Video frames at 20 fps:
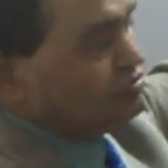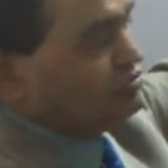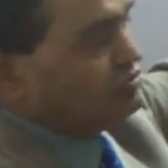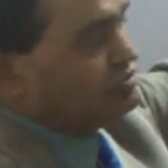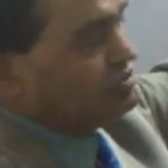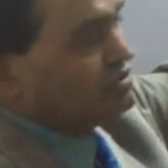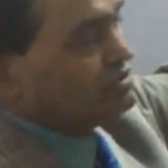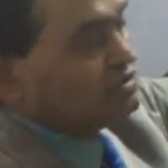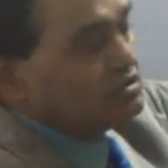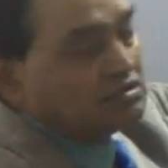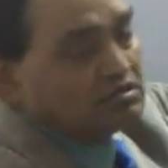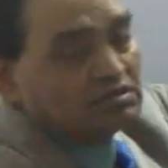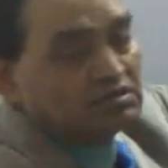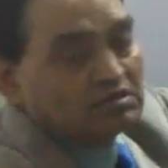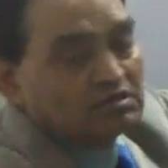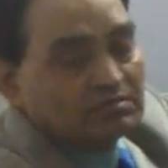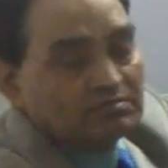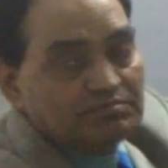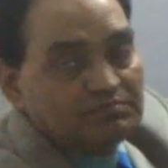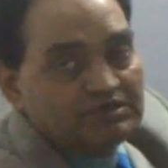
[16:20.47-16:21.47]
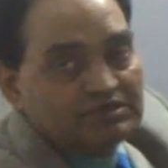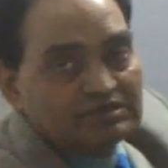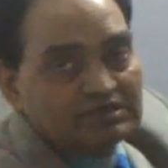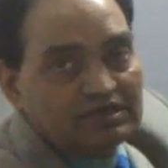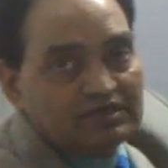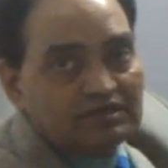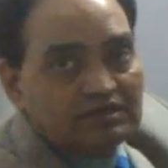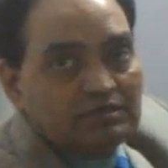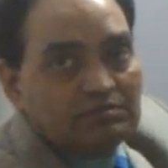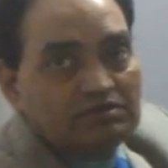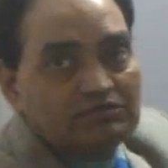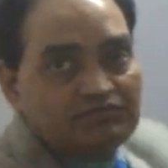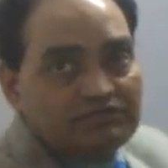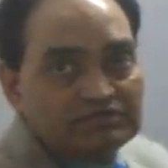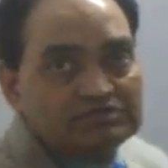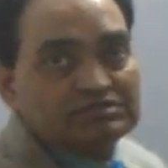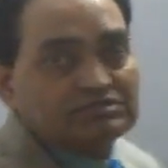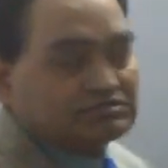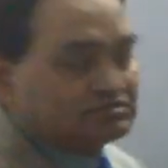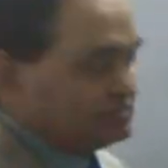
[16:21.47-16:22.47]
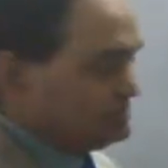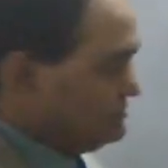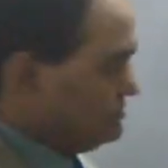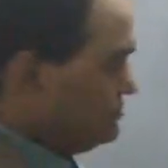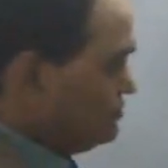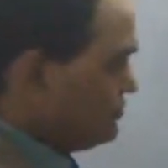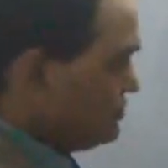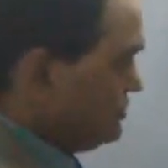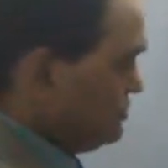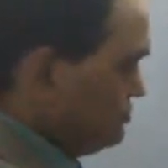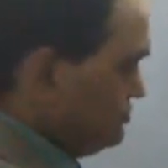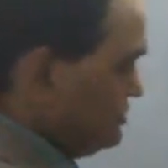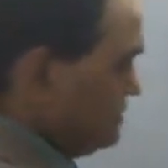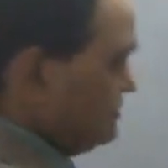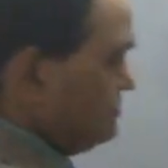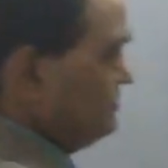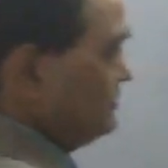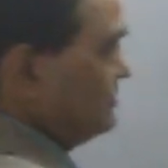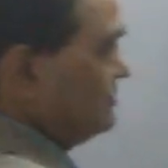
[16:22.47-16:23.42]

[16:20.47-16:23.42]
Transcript: on beta and gamma function. This is that